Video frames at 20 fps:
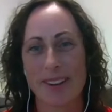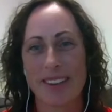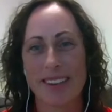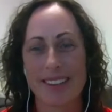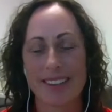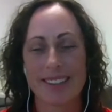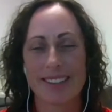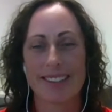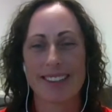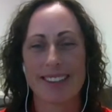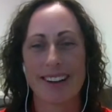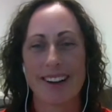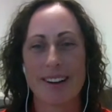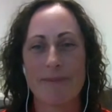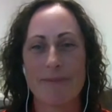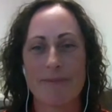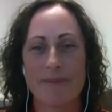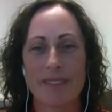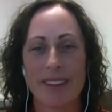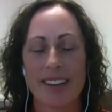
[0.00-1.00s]
It's
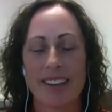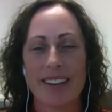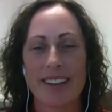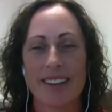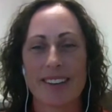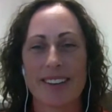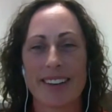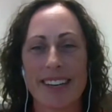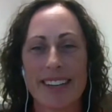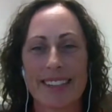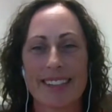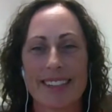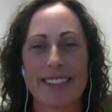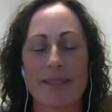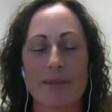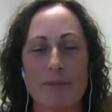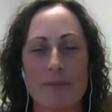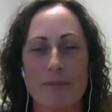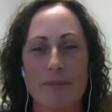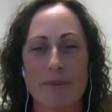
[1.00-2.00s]
great
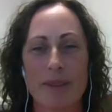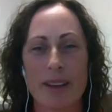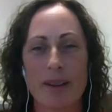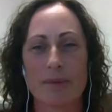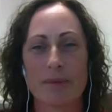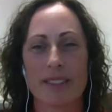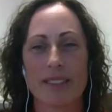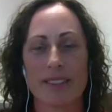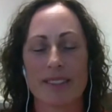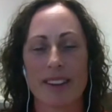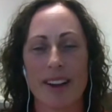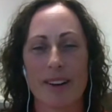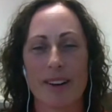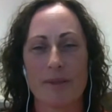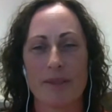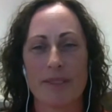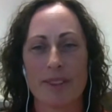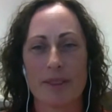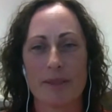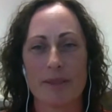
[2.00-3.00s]
to be able to talk
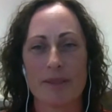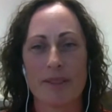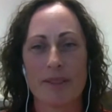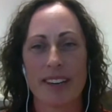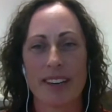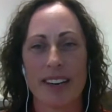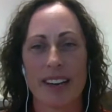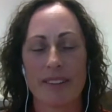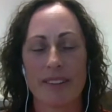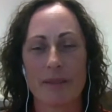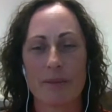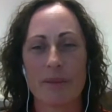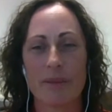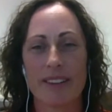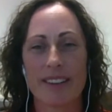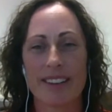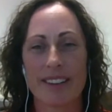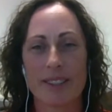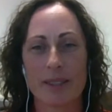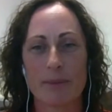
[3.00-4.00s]
with you and
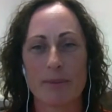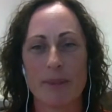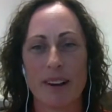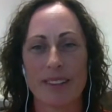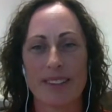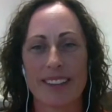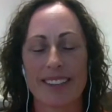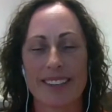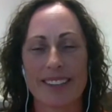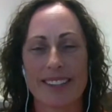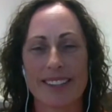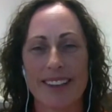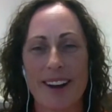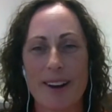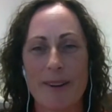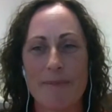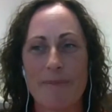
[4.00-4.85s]
everybody else about this.